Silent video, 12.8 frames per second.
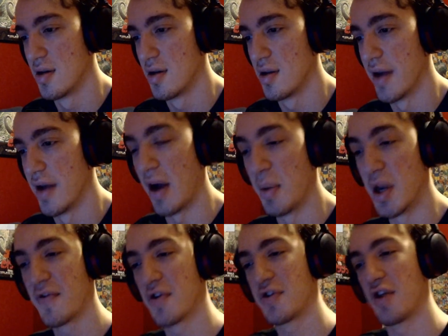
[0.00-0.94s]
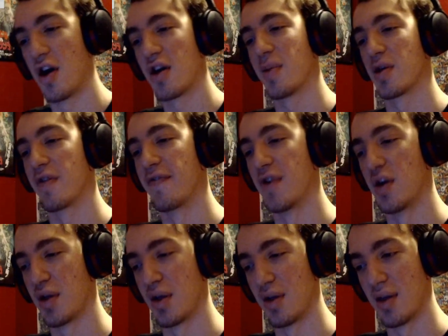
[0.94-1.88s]
If they're talking about the
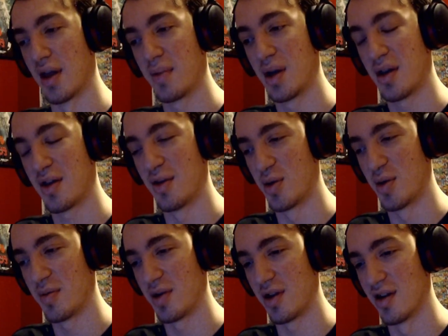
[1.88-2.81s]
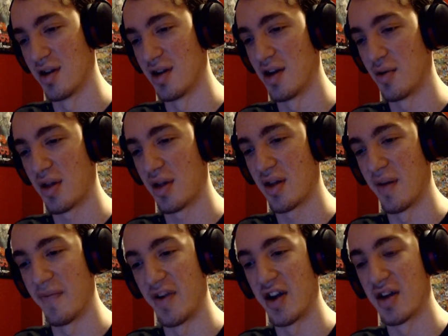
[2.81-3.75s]
third season, that means they're probably gonna announce
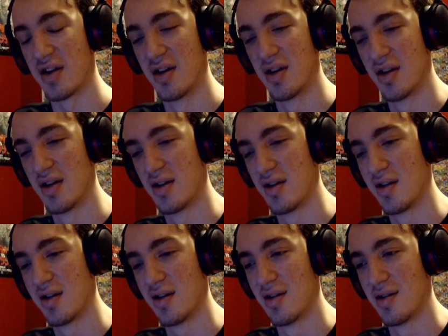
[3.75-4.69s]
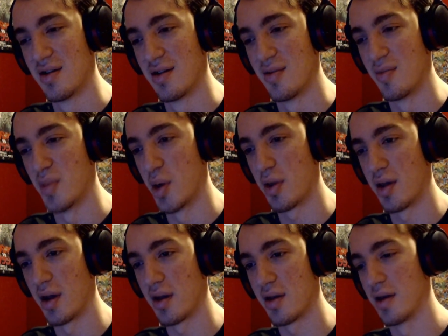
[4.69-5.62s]
something. Most
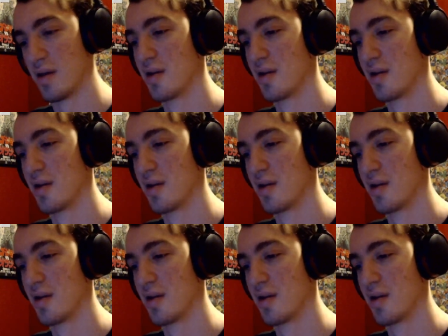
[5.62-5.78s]
likely.